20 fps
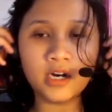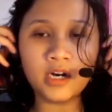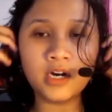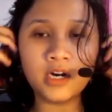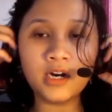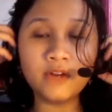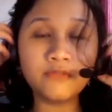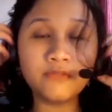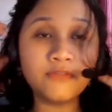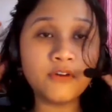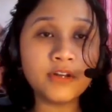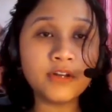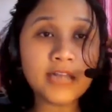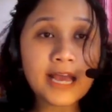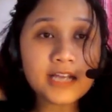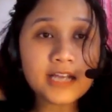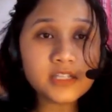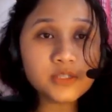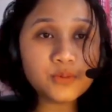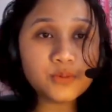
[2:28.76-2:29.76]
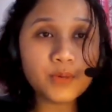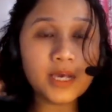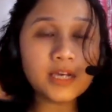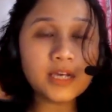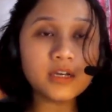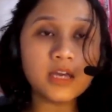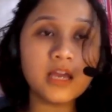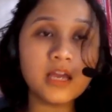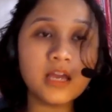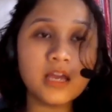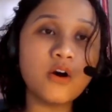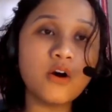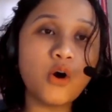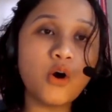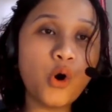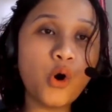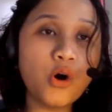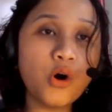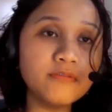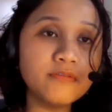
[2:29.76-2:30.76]
Uh, for next week, and
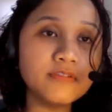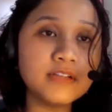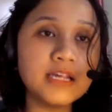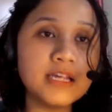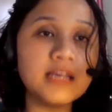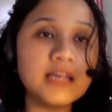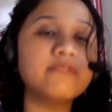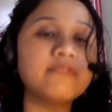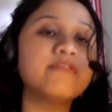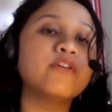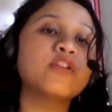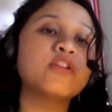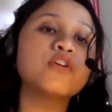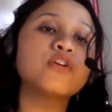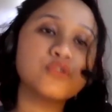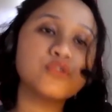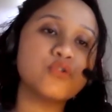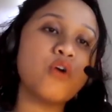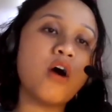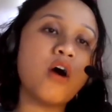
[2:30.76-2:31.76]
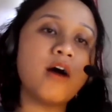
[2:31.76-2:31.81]
hopefully for those who